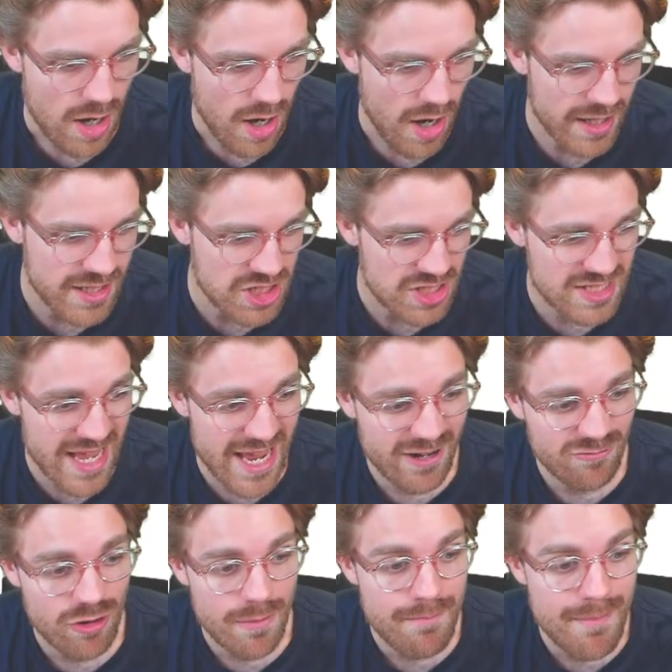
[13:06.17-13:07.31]
Aisha saying
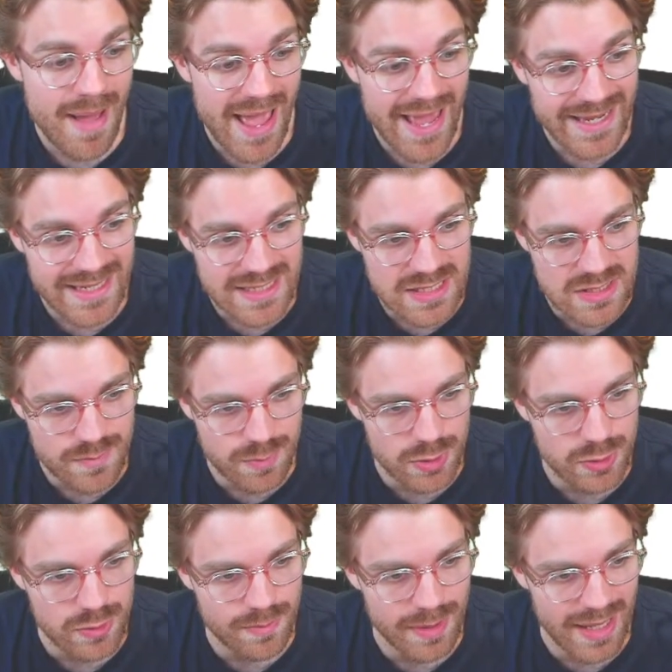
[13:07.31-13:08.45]
remains
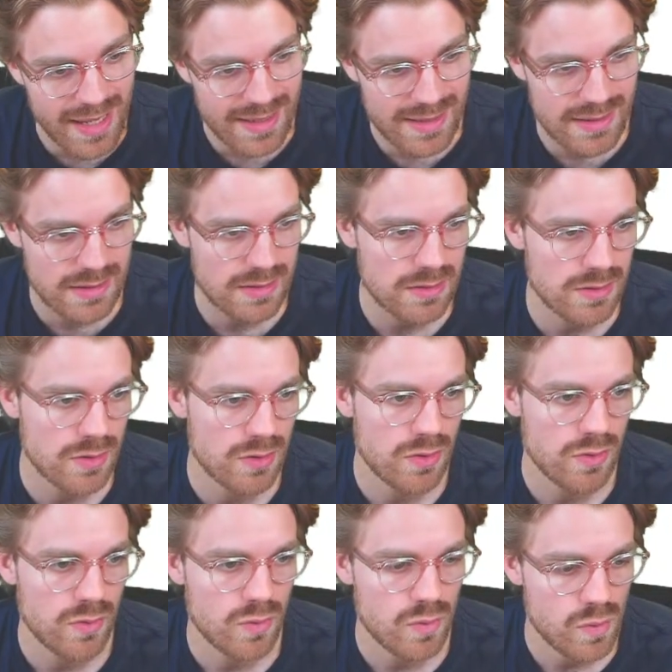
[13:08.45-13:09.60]
blue-black.
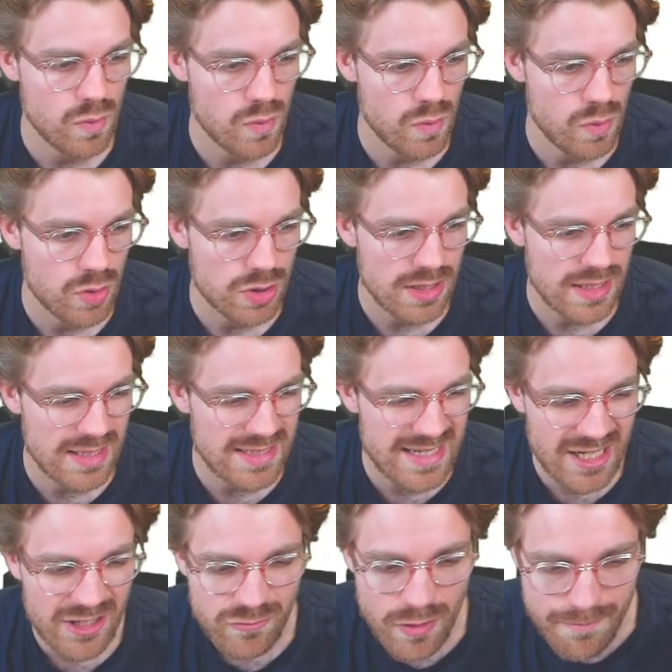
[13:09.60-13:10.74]
Is it
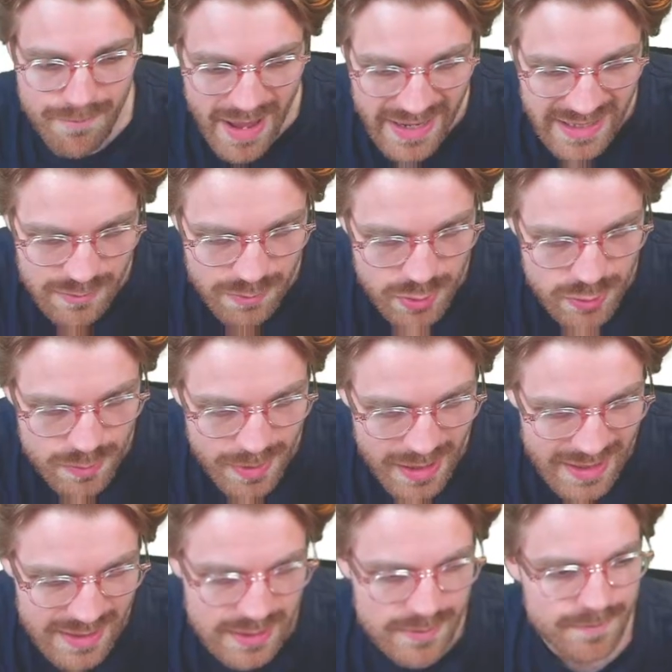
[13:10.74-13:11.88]
going to remain blue-black?